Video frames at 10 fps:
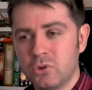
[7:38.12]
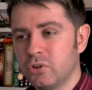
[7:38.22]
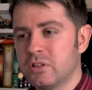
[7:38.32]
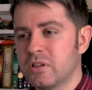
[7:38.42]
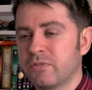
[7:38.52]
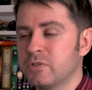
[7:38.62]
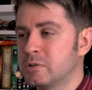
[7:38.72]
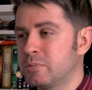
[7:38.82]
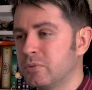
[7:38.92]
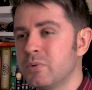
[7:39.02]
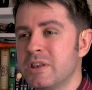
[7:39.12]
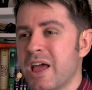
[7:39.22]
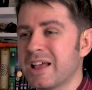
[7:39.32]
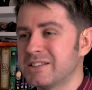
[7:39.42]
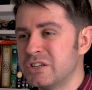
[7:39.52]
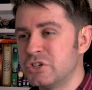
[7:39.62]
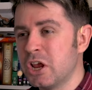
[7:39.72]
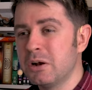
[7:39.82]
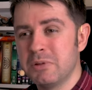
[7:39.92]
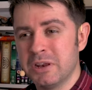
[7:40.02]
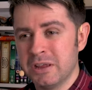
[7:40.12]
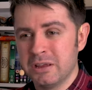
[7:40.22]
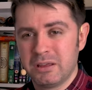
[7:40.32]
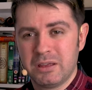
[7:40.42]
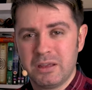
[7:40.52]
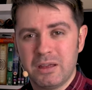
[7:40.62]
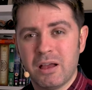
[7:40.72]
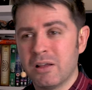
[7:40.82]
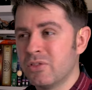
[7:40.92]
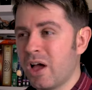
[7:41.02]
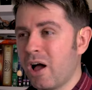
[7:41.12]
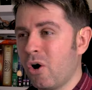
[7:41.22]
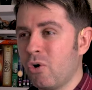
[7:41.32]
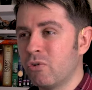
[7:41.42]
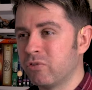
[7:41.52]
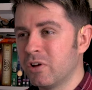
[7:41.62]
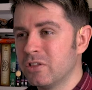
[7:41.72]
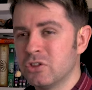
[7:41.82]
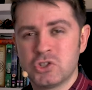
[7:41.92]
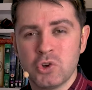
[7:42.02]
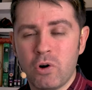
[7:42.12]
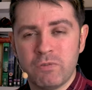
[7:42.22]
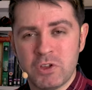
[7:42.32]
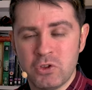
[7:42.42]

The only difference between Nazi Germany and that of the Soviet